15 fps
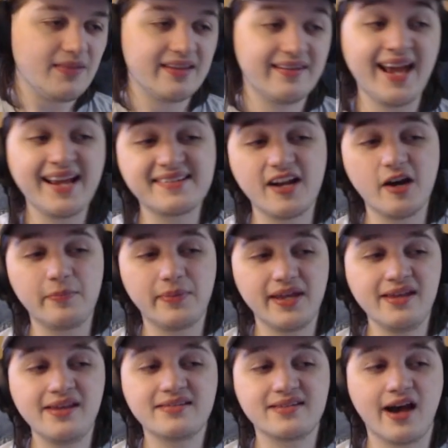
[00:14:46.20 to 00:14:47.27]
Next up
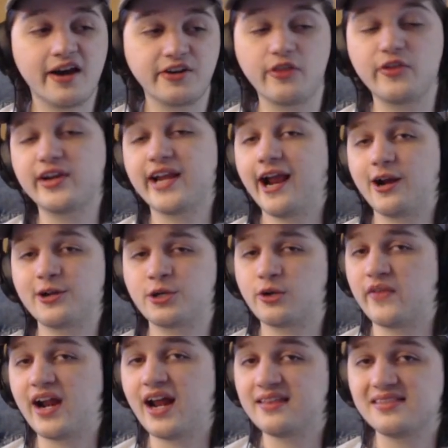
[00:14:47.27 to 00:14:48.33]
is another character
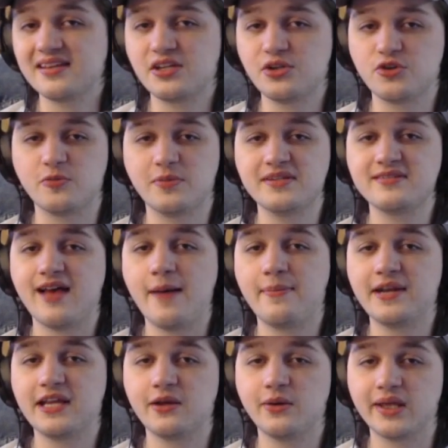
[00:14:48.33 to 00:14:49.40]
that I think you should be slap
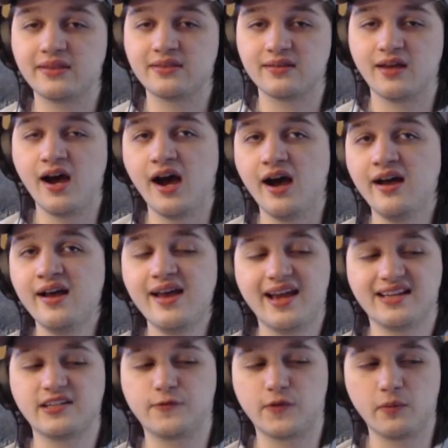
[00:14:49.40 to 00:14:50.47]
hitting with.
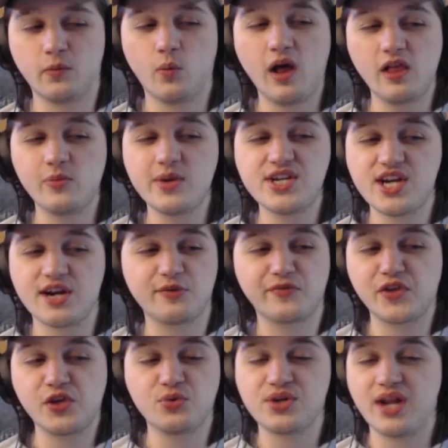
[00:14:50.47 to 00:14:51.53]
Except for Waluigi, I don't
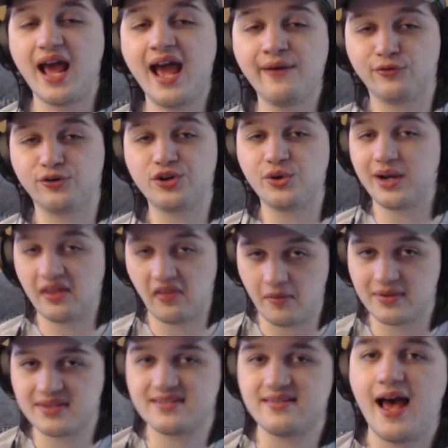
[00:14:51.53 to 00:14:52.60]
think you should ever do anything
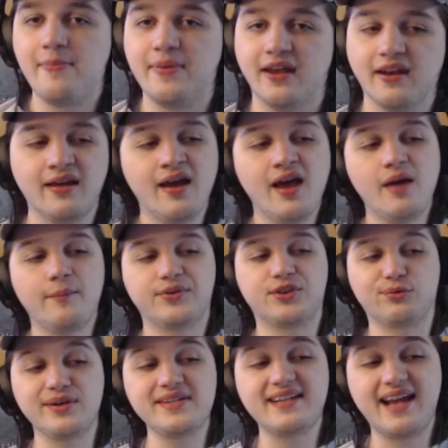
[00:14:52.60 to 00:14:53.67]
but slap hit. But the
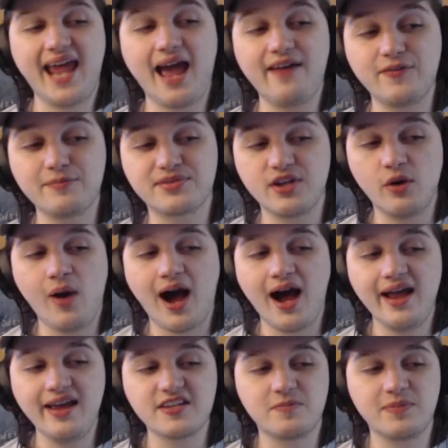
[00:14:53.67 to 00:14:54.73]
reason I have him so
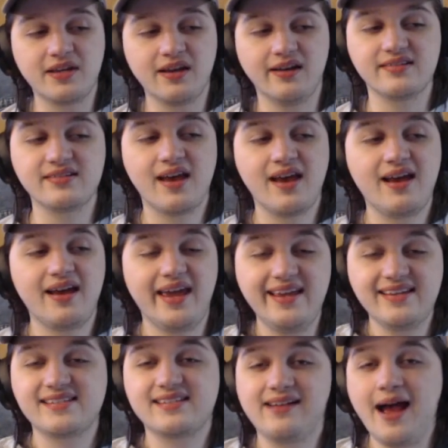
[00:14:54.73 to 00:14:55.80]
high is because
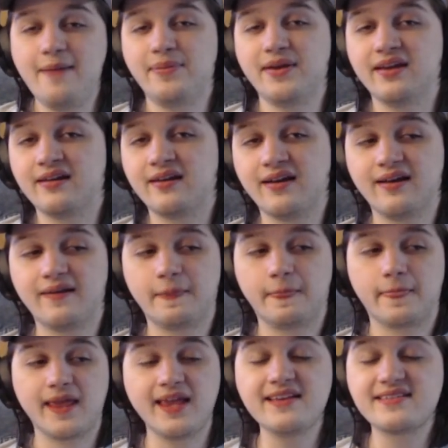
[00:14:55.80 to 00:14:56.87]
his slap hit
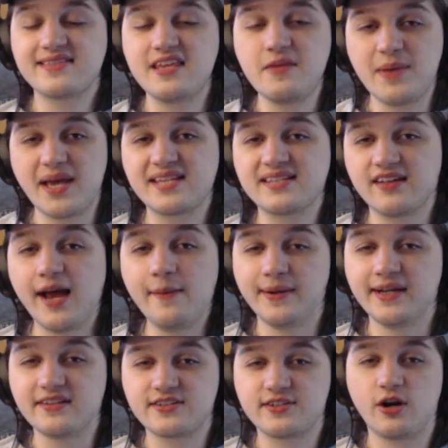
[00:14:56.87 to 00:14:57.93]
is the best slap
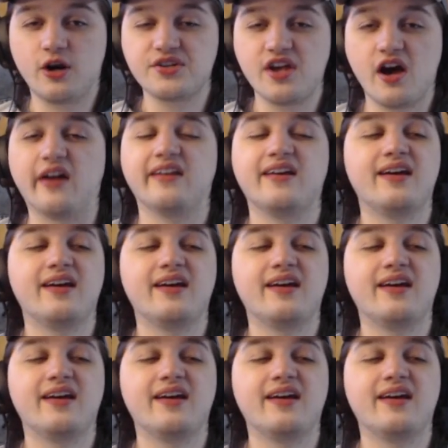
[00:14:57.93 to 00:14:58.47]
hit in Starzon.